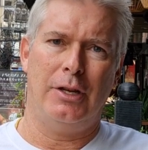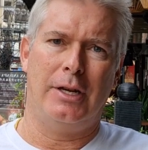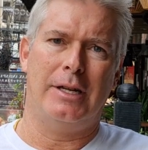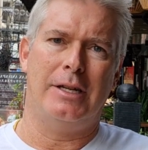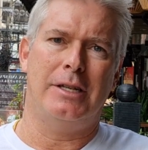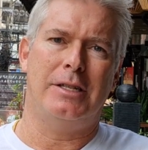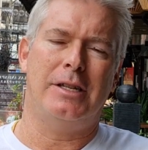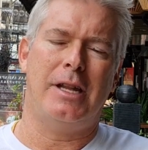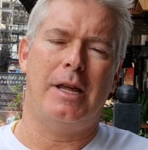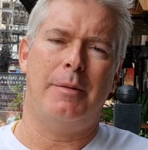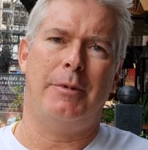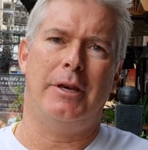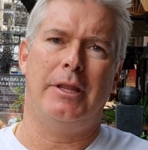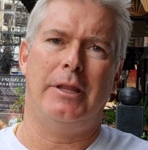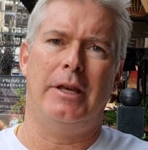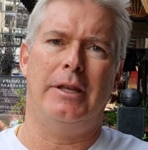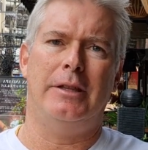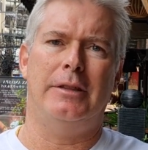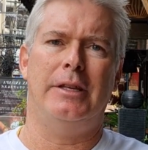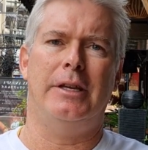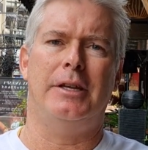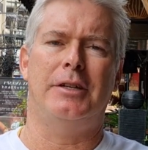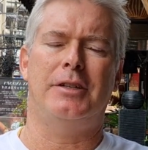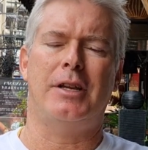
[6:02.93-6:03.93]
You can stake it
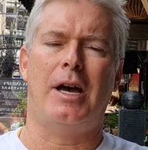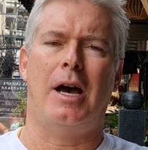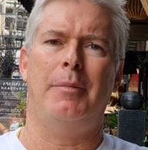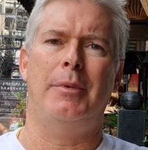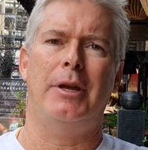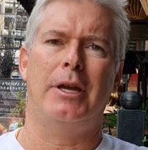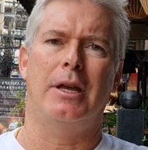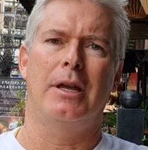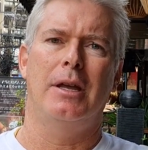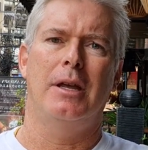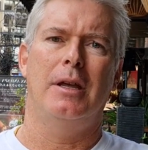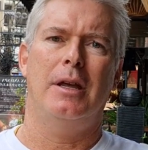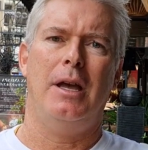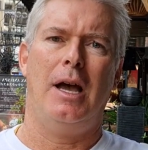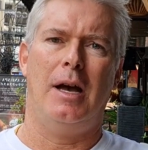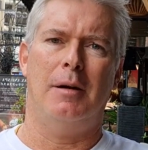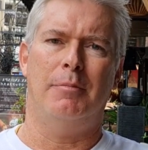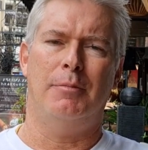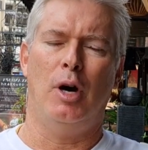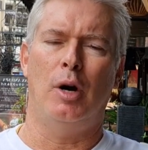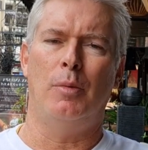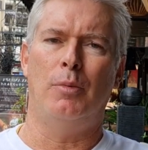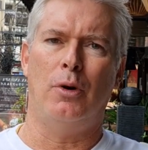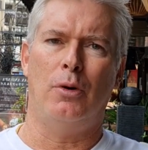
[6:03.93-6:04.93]
in the Atomic
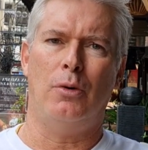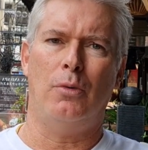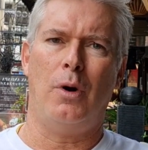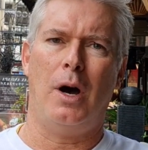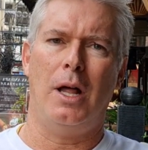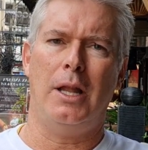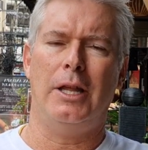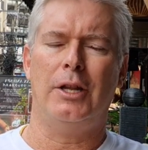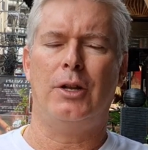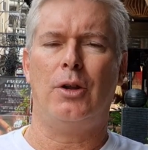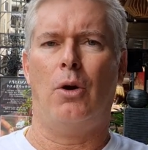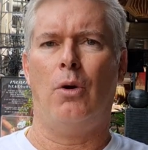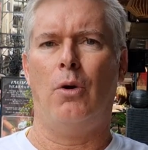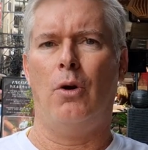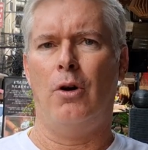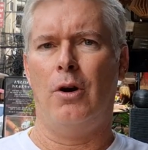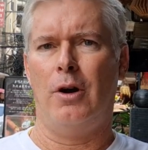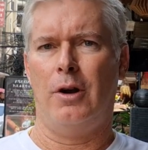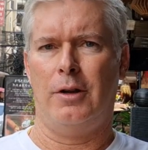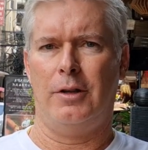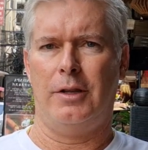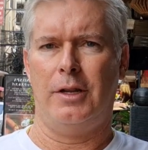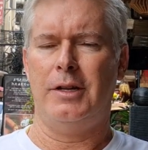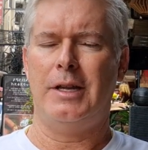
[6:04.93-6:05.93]
mobile wallet
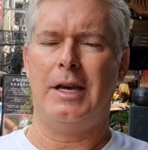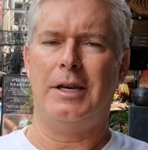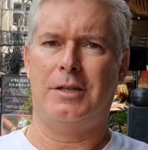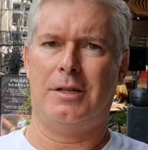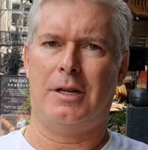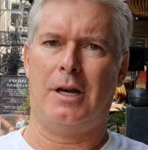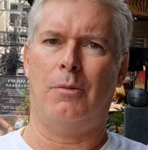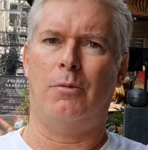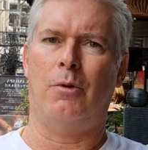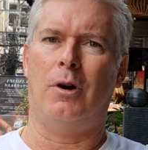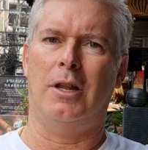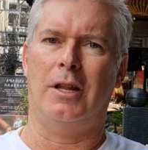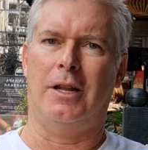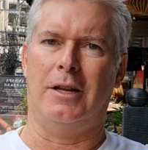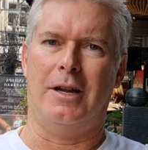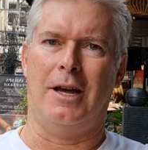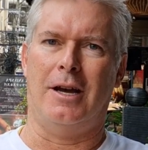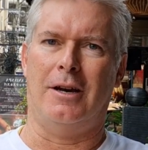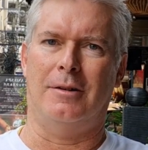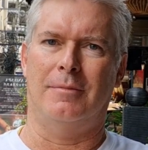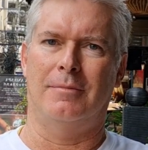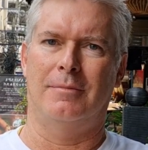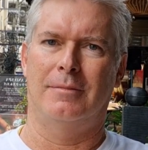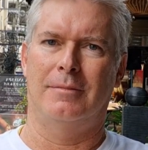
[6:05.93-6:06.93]
or the desktop wallet
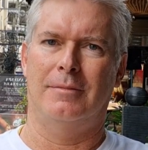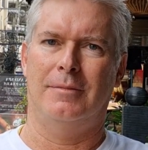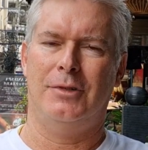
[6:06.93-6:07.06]
now.